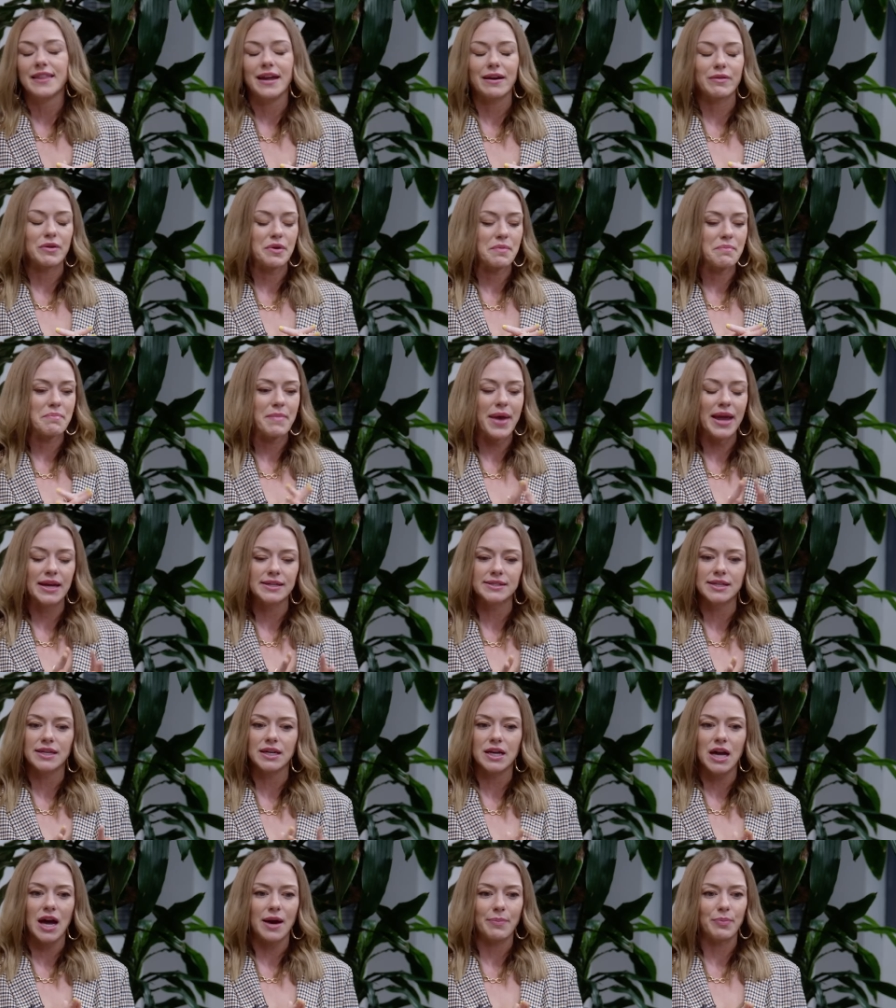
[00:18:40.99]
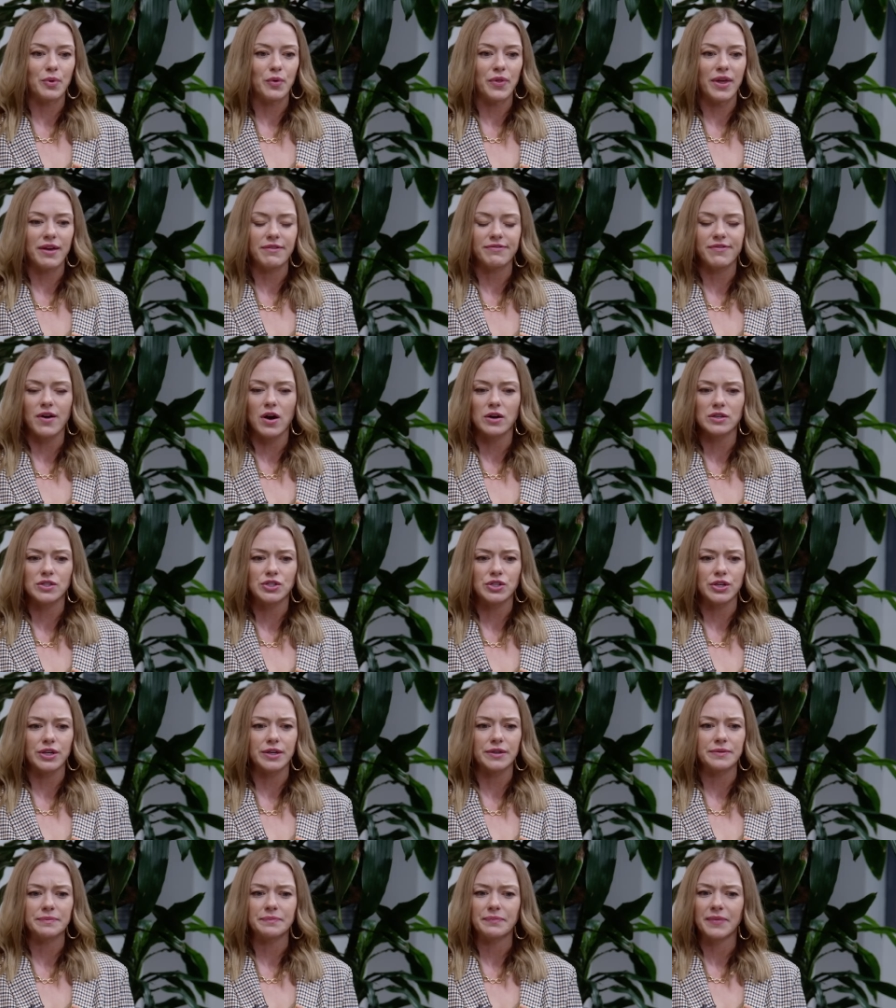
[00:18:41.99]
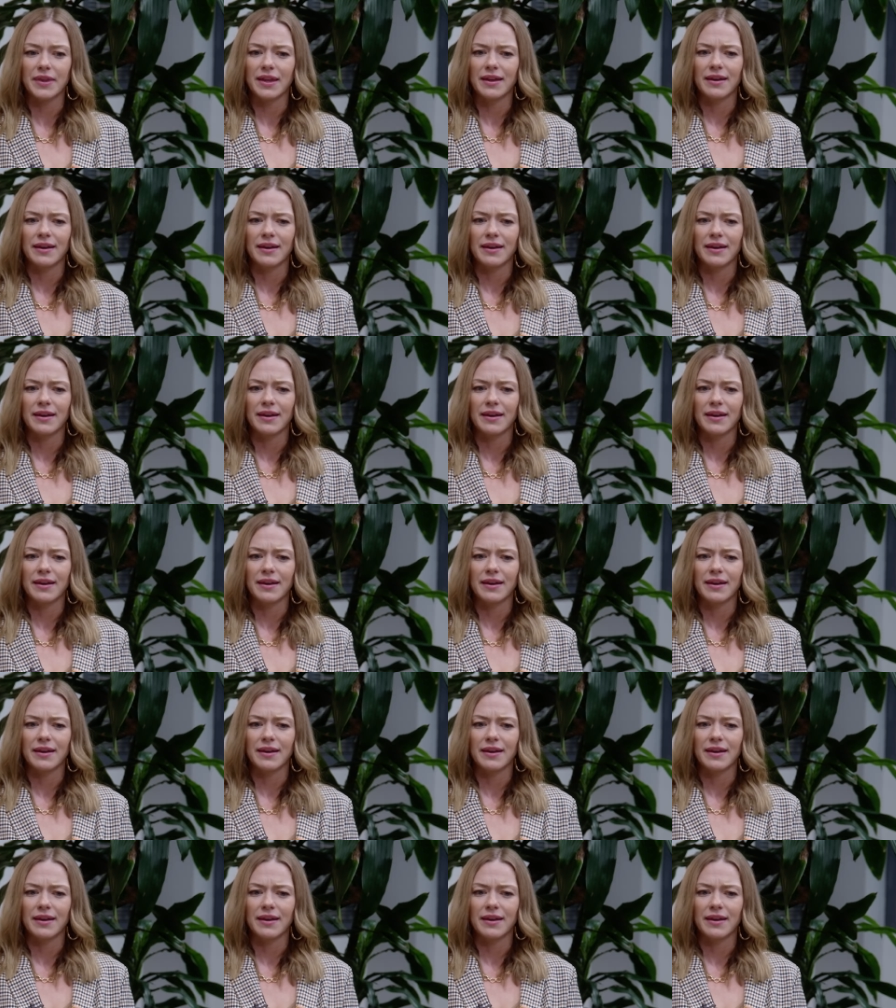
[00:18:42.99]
They were an amazing couple. They fostered